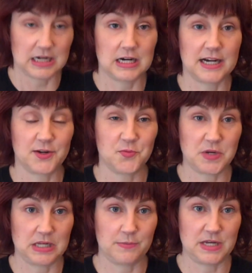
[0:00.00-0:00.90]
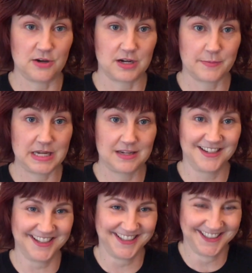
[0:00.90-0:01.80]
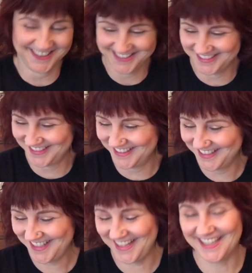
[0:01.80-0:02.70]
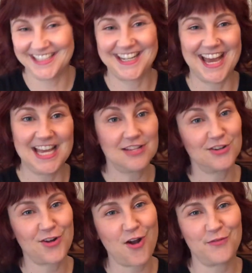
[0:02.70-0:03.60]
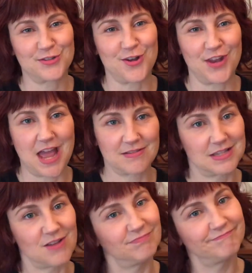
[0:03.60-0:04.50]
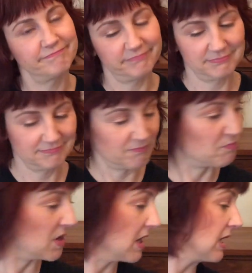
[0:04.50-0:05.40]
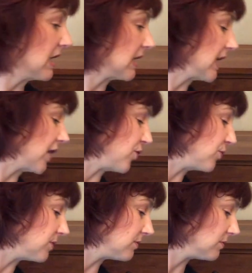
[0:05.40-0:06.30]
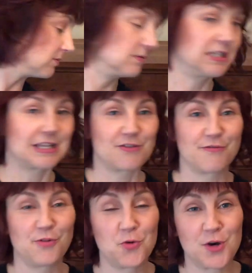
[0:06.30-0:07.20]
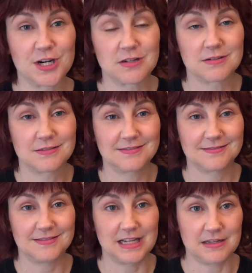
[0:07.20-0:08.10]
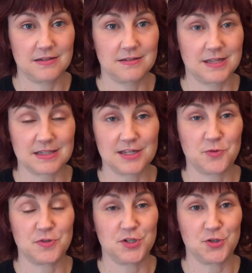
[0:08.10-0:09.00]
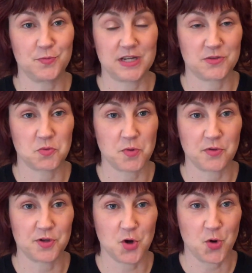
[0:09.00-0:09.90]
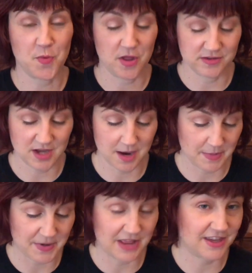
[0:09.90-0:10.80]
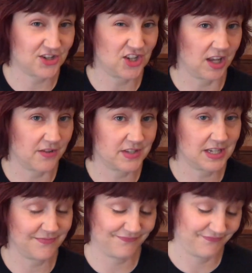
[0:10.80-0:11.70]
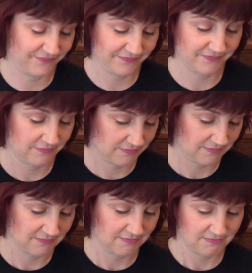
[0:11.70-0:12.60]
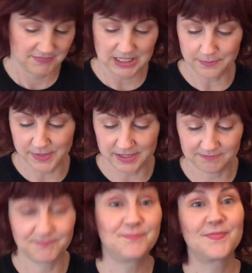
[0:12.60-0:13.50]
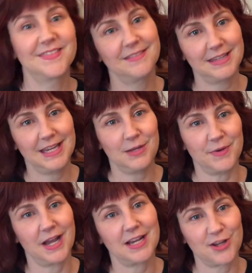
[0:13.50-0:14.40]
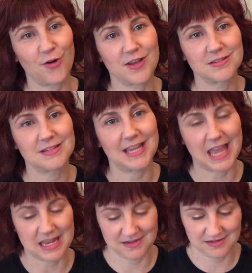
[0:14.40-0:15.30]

I don't want him hearing me. And he's on a conference call now, so Lulu is on the floor and doesn't know what to do because we're both at home all the time. I mean, I think she loves it, but anyway, I digress again.